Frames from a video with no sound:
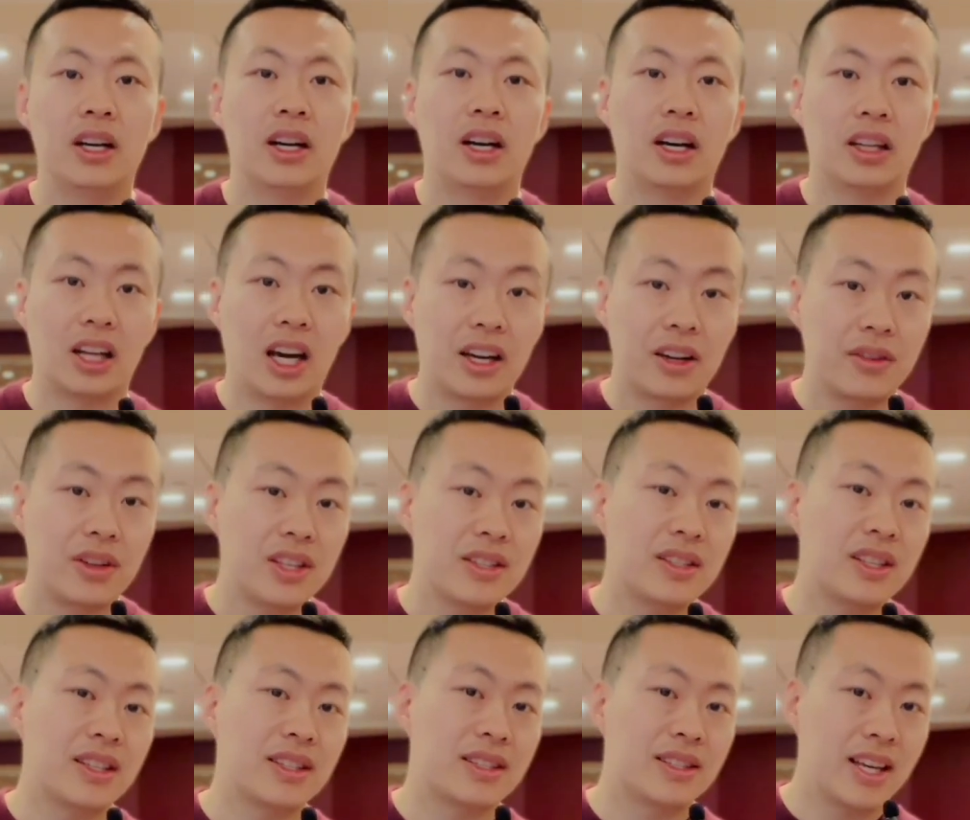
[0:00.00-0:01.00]
A lot of these
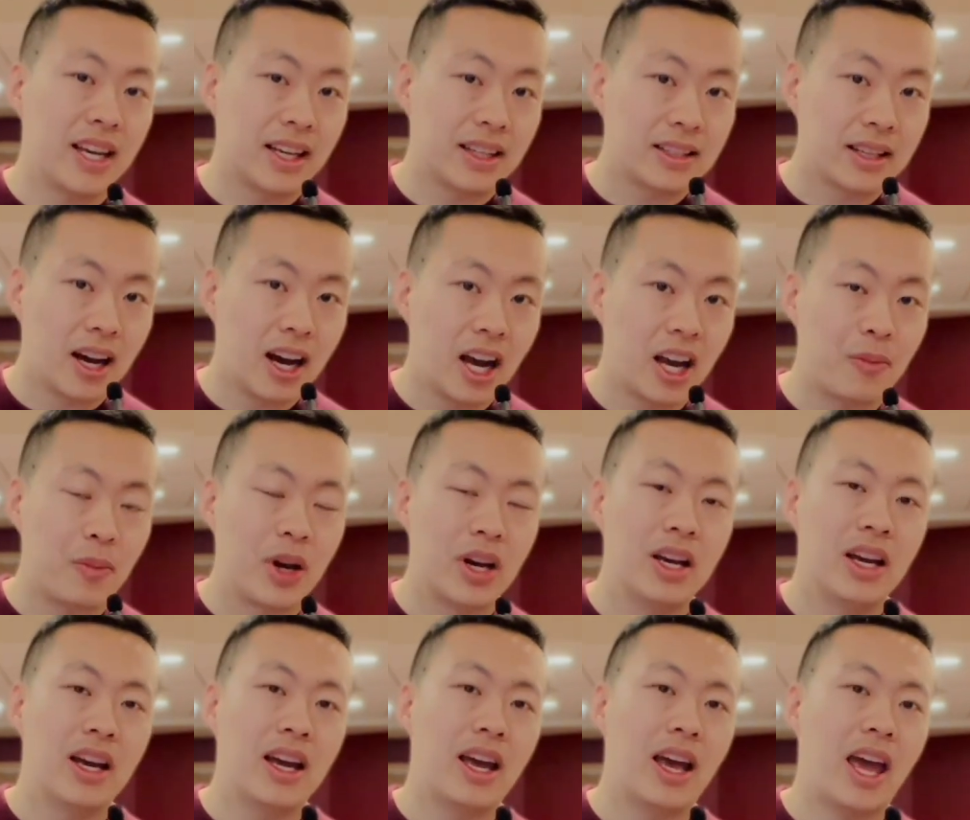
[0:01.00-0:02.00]
things take time,
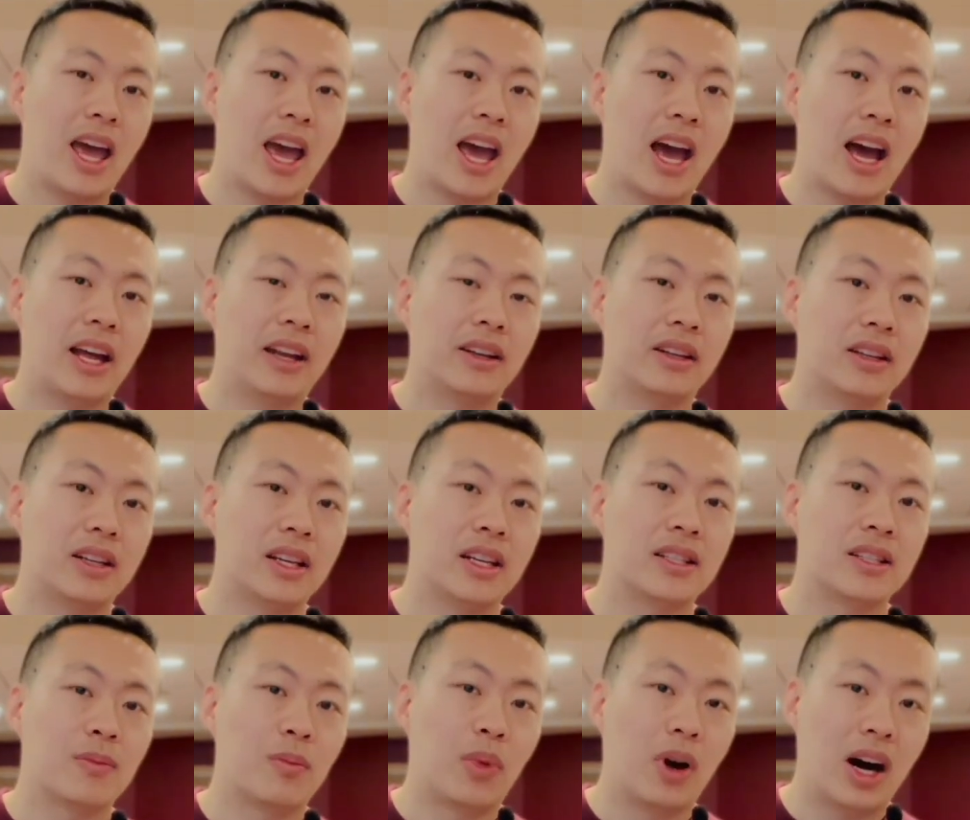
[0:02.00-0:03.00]
and
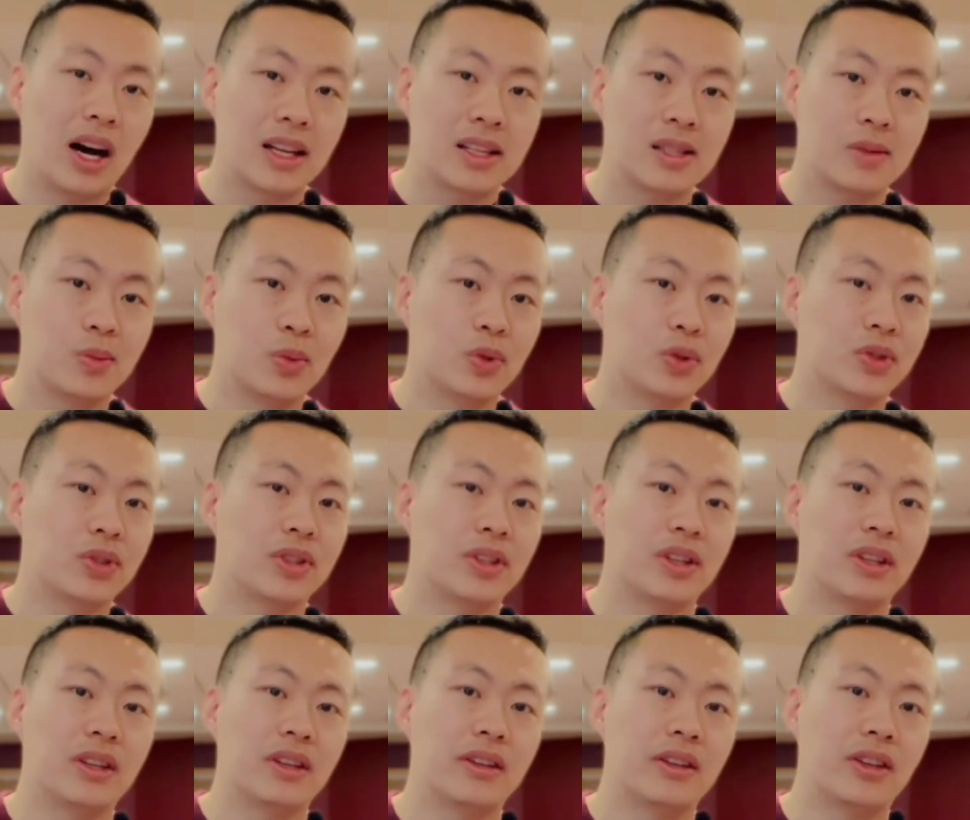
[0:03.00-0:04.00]
it's impossible
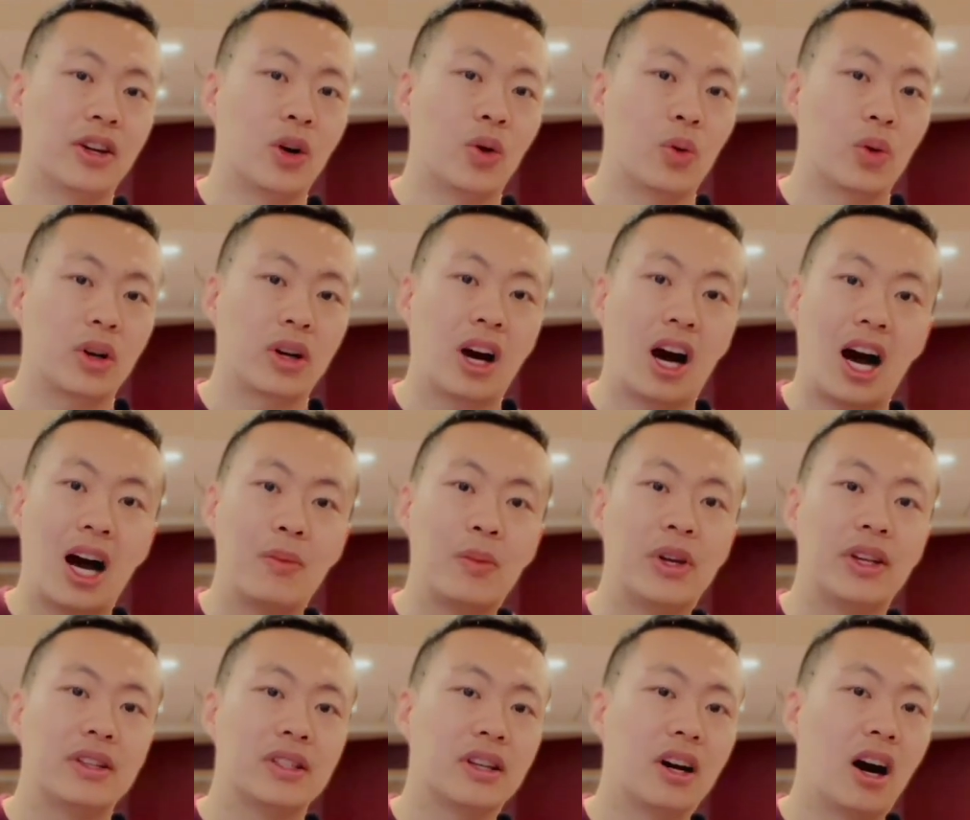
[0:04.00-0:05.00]
to
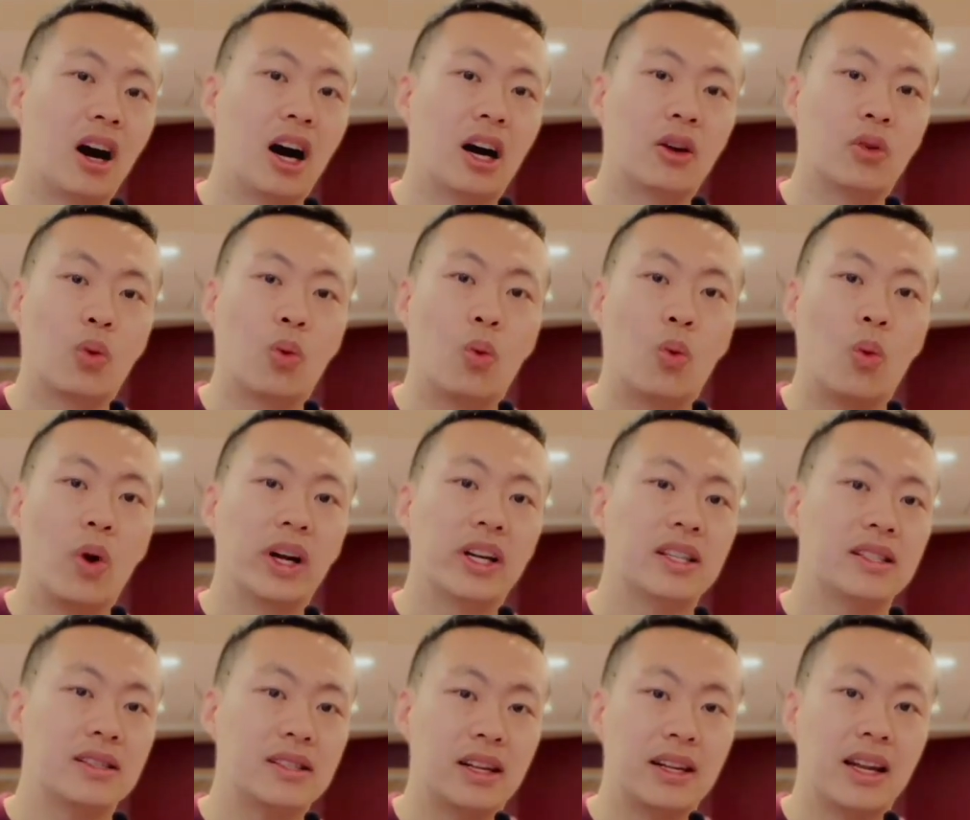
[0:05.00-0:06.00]
comment on what
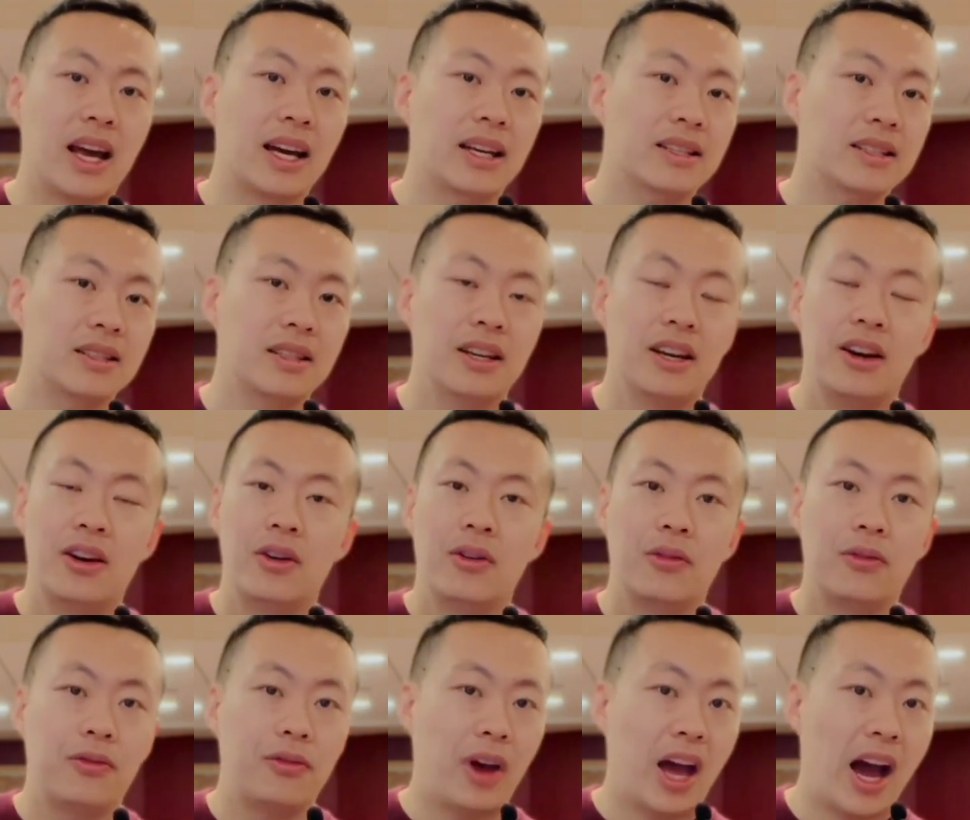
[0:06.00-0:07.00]
is the next
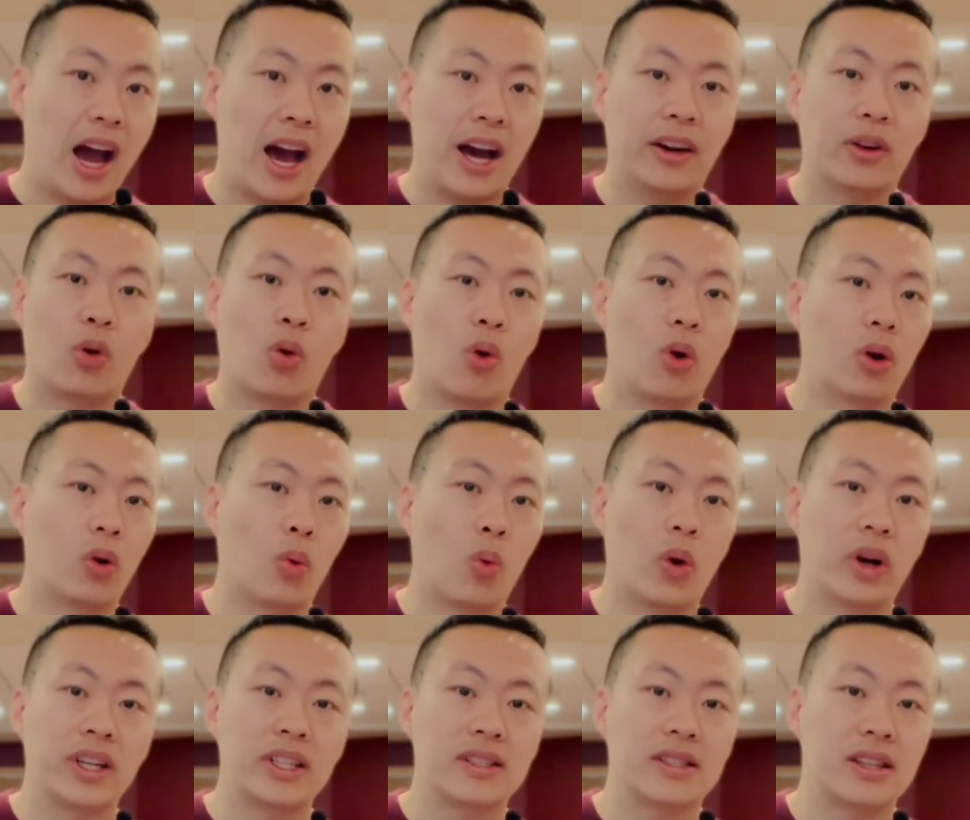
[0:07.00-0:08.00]
fad or
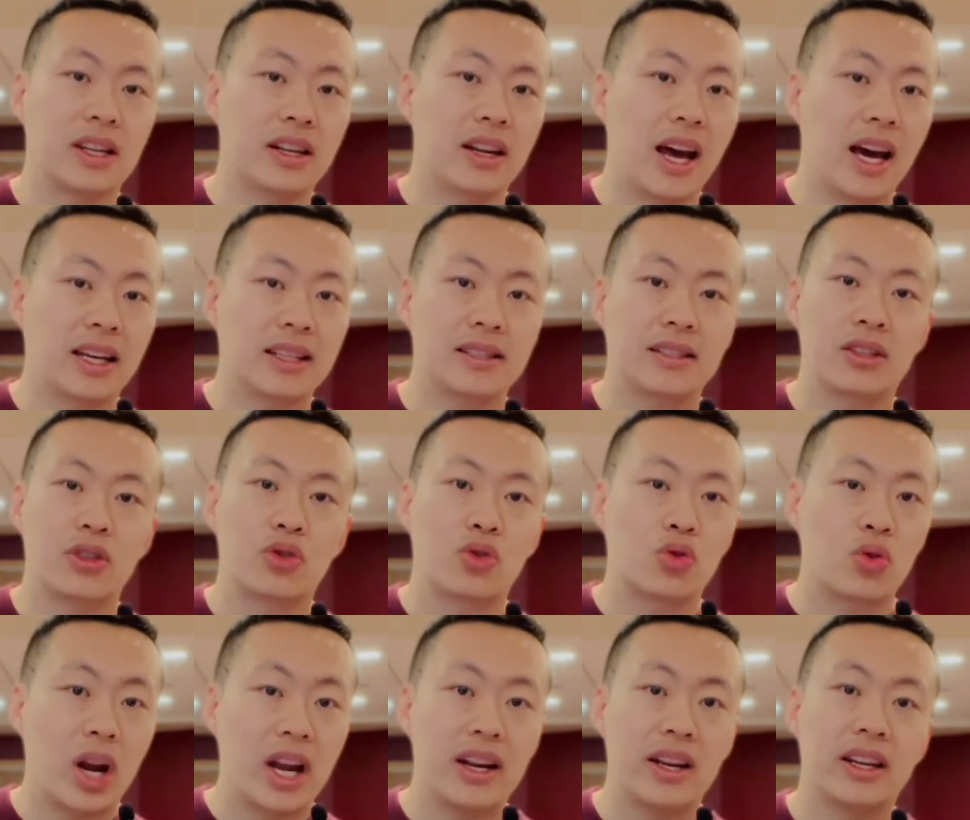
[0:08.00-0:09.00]
what is the next
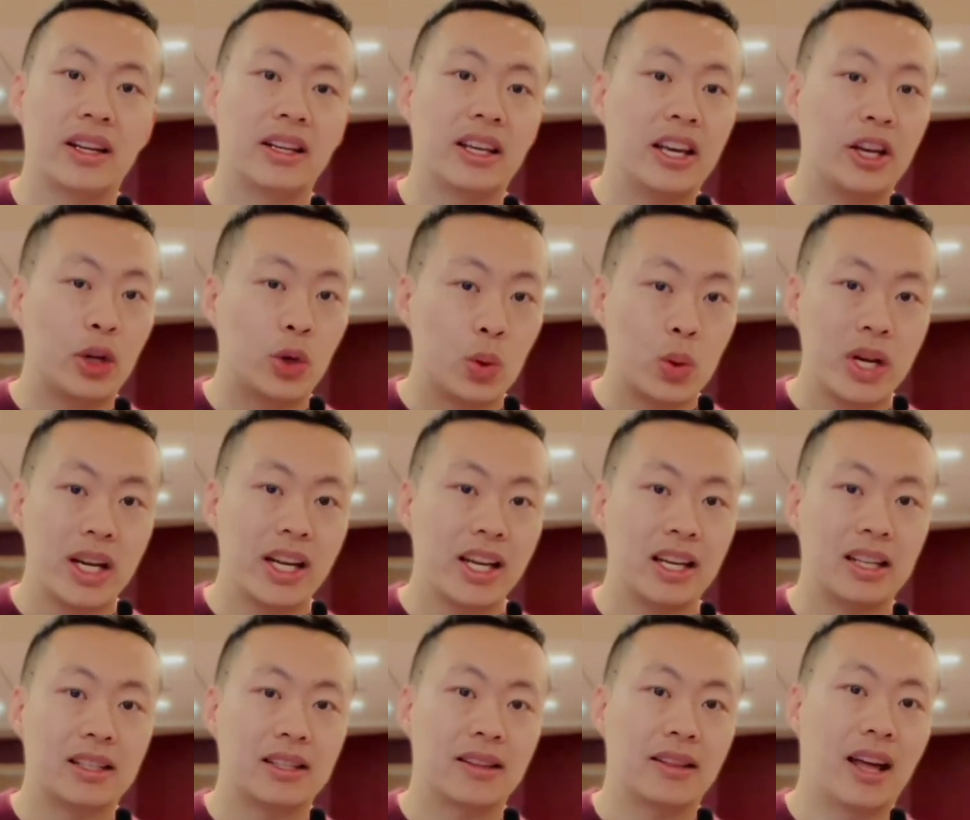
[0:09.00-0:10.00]
trending
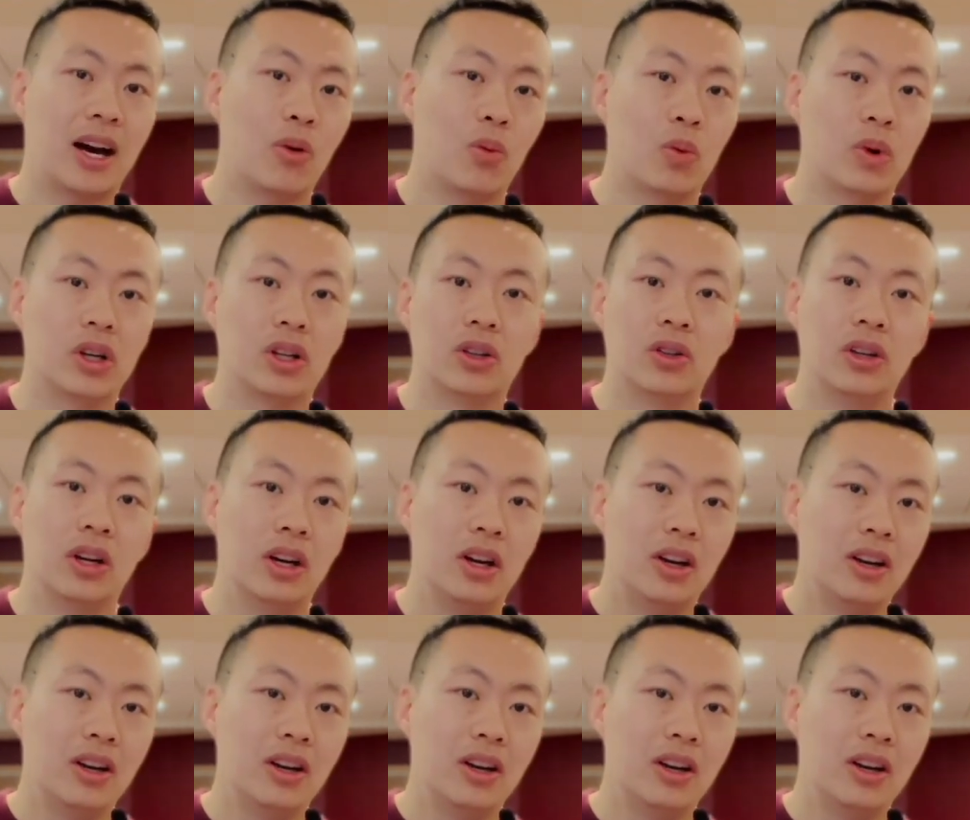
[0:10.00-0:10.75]
ingredient that will